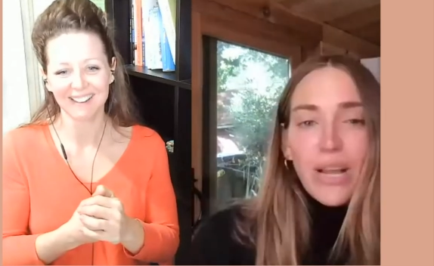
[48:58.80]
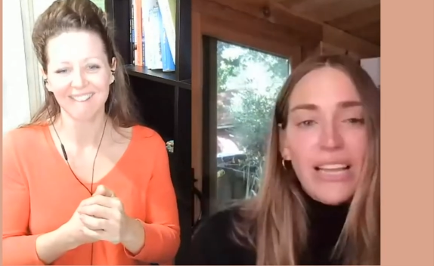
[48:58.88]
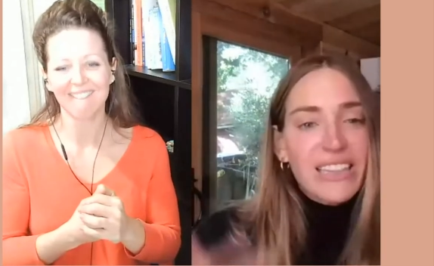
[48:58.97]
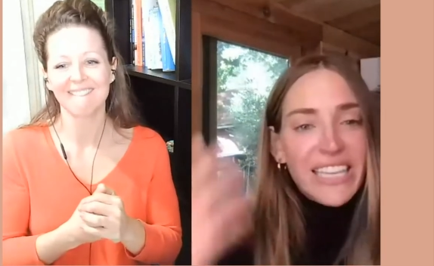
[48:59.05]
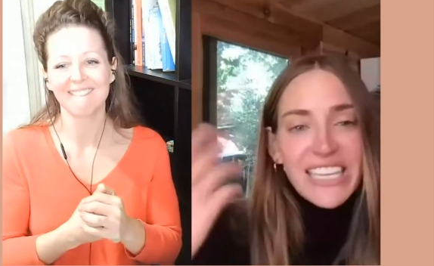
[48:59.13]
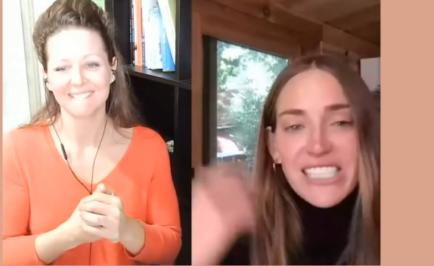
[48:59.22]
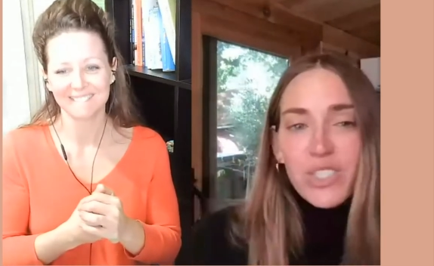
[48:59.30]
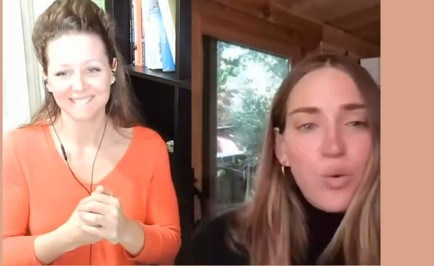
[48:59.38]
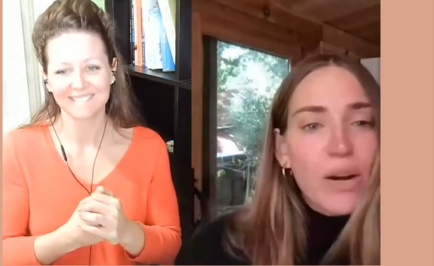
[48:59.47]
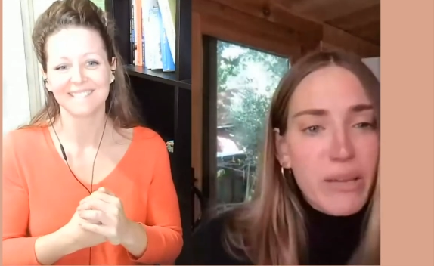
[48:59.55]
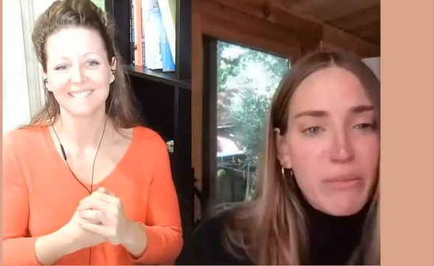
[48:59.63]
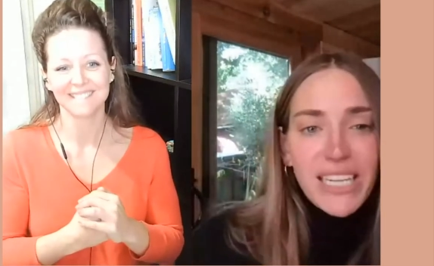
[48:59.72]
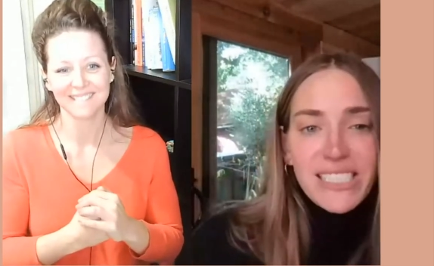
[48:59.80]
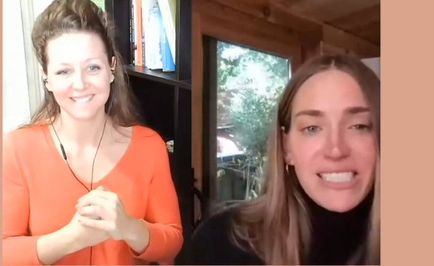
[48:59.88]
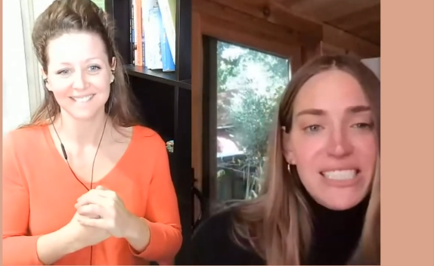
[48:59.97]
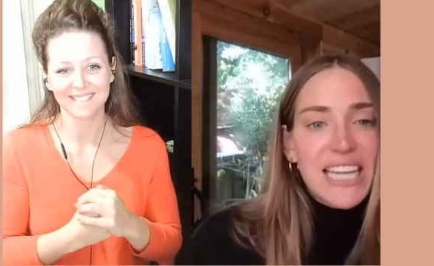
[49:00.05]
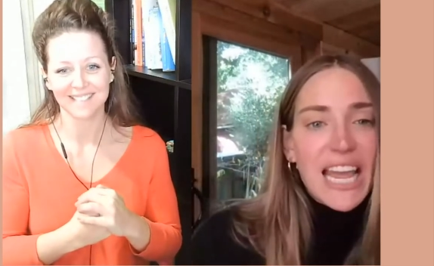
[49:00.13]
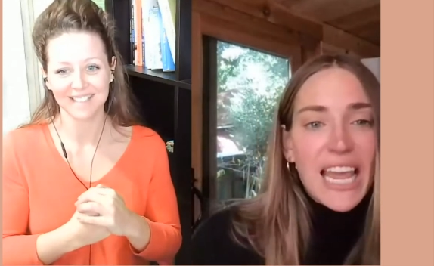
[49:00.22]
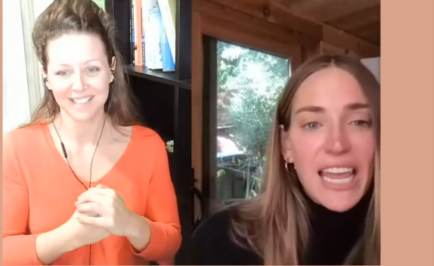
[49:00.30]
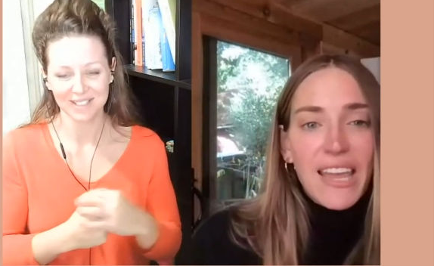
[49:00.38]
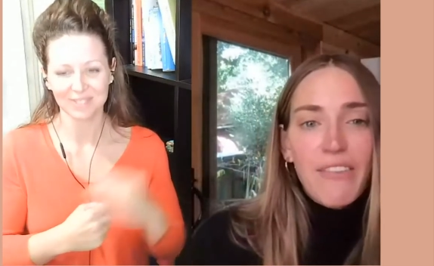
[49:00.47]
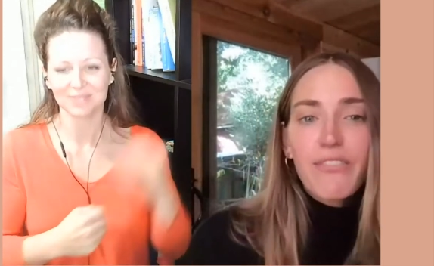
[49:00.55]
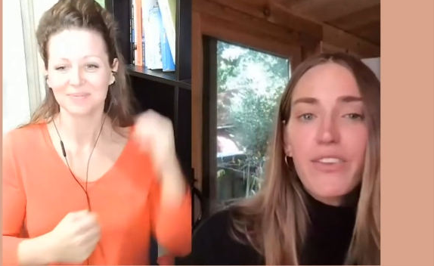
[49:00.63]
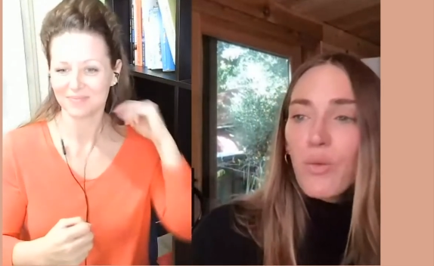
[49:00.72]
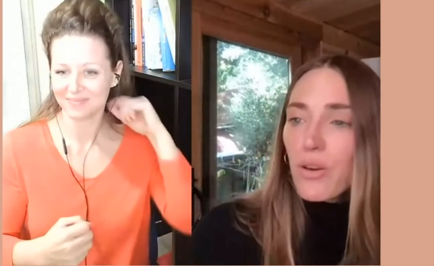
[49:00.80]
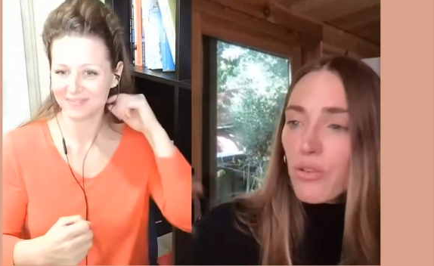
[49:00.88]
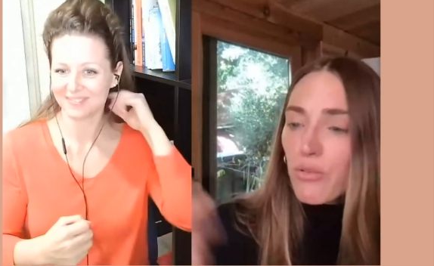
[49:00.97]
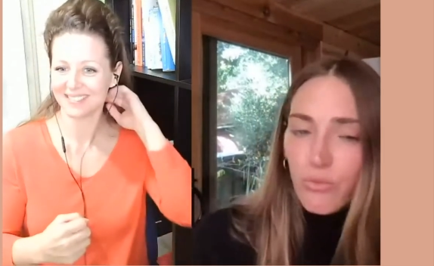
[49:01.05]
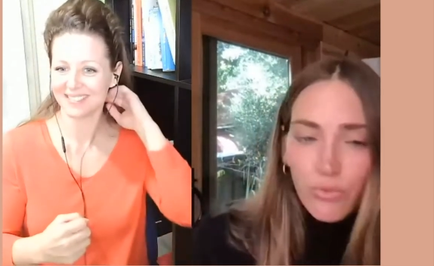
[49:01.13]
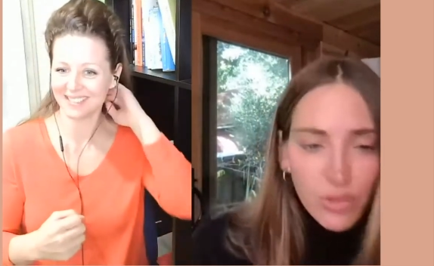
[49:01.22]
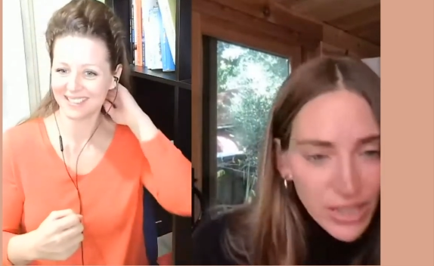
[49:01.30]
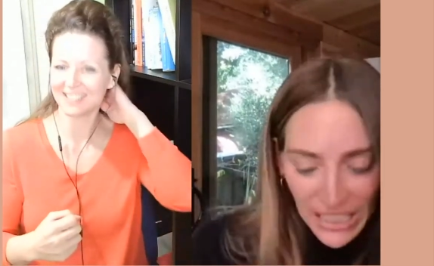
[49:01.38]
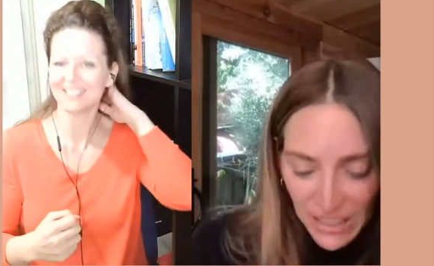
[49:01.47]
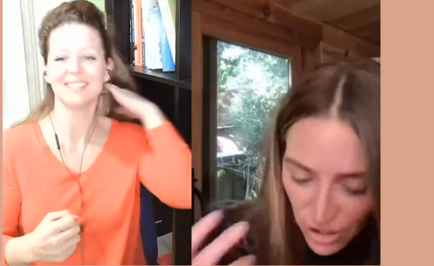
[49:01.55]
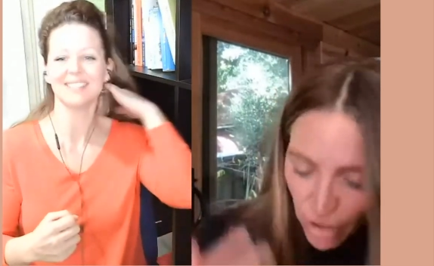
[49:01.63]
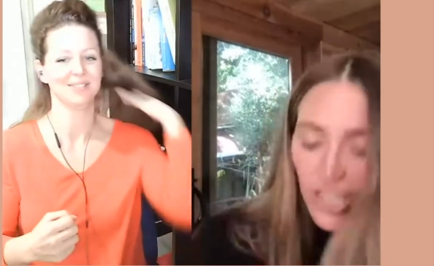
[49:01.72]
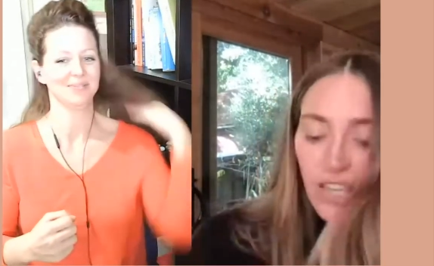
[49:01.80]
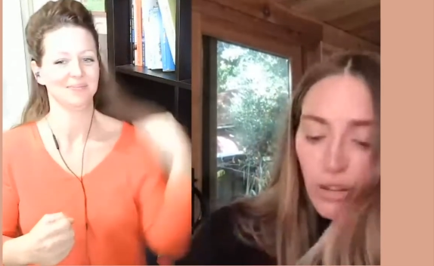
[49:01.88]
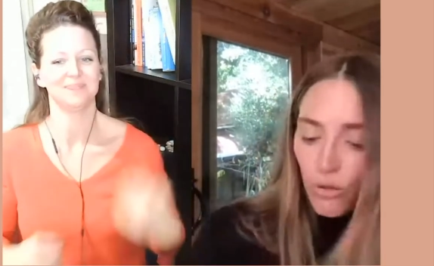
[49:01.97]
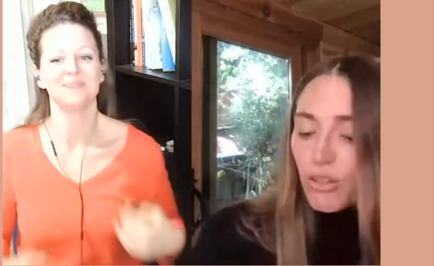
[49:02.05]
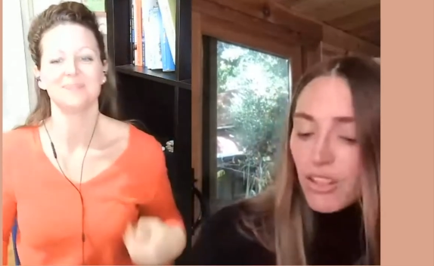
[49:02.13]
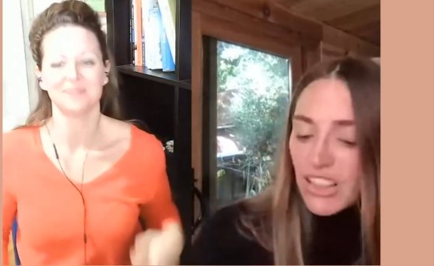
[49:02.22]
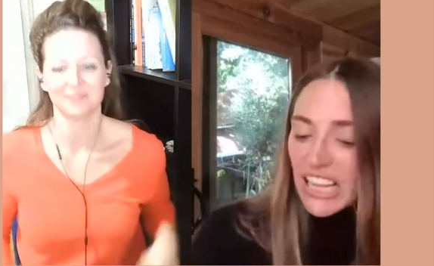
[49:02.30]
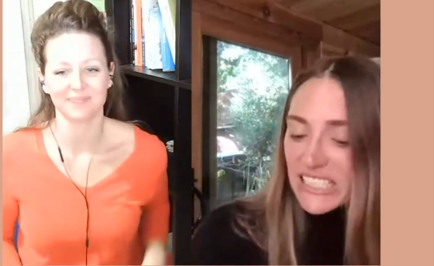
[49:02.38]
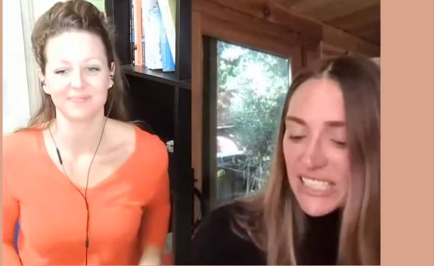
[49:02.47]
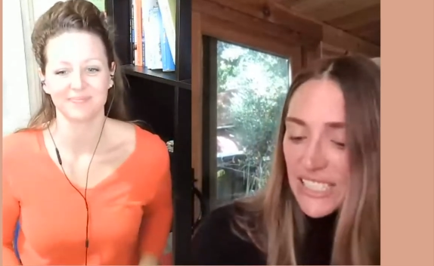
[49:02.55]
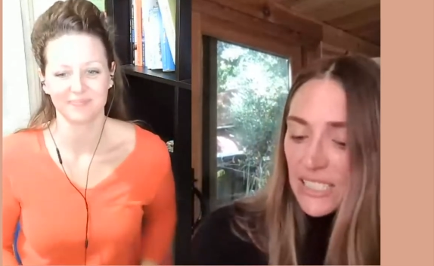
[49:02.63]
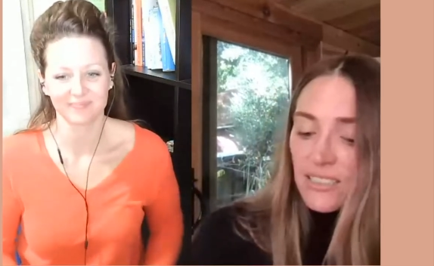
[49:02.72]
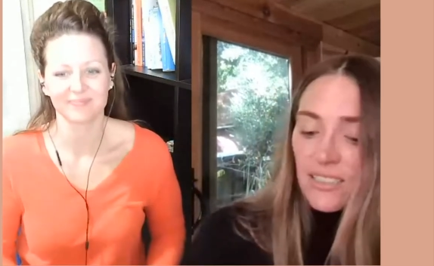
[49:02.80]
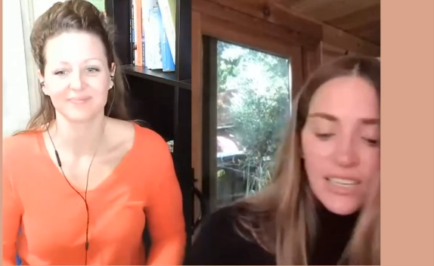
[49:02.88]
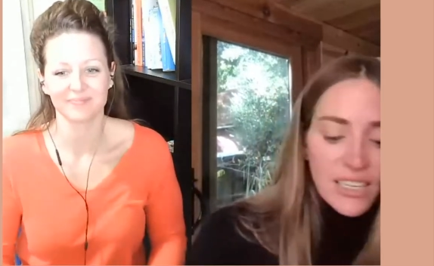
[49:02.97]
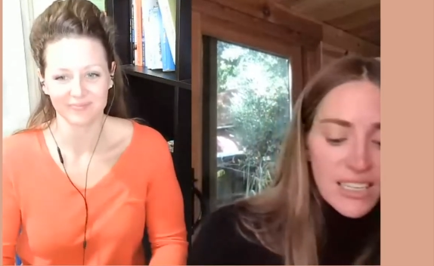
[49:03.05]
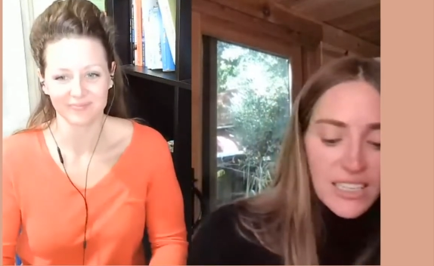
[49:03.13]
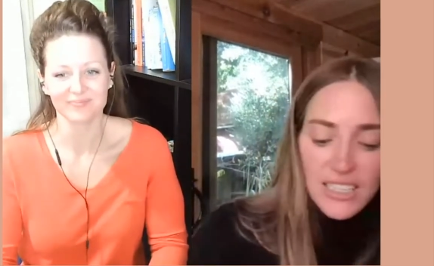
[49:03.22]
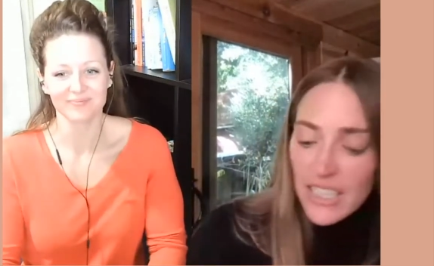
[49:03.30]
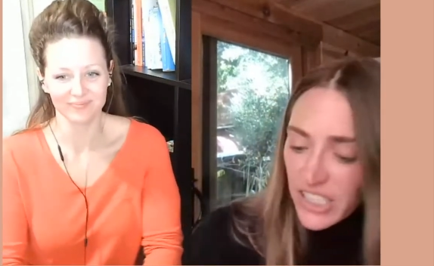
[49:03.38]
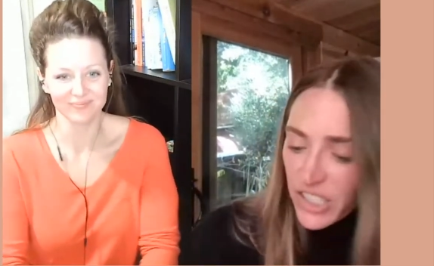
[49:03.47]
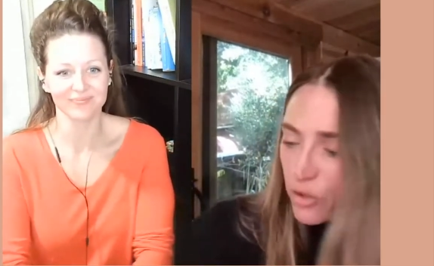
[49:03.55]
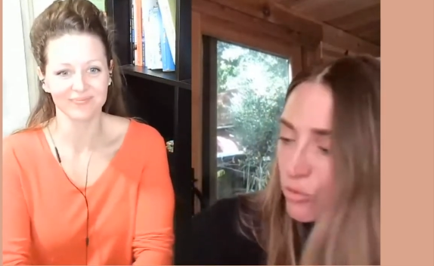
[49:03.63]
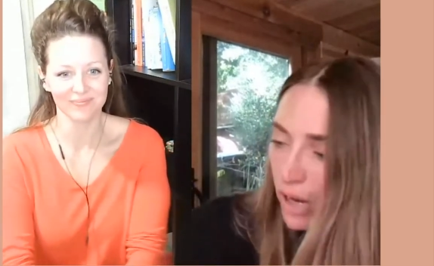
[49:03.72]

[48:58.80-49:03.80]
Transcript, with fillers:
Speaker 1: t- at least 20 minutes a day, if you are uh, looking through the lesson as you